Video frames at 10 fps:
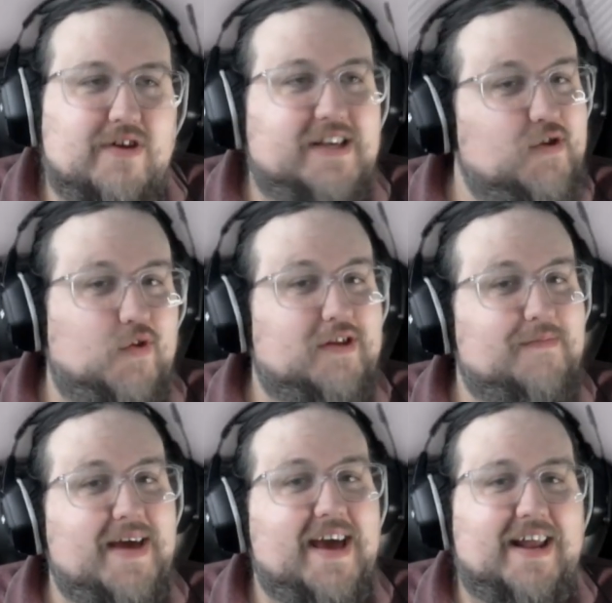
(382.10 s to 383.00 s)
really cool to
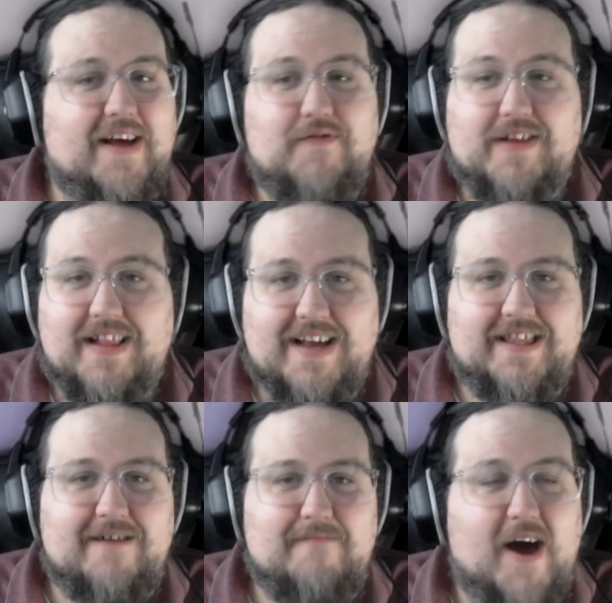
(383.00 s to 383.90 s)
me, and I really like
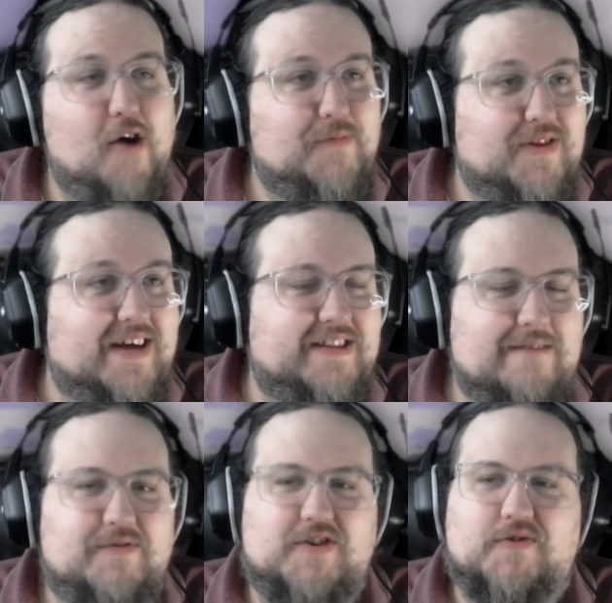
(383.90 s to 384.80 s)
them. I hope you like
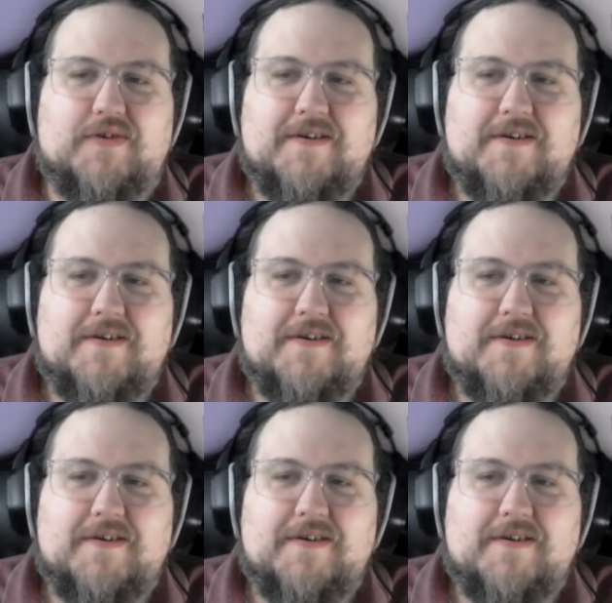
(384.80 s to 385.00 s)
them too.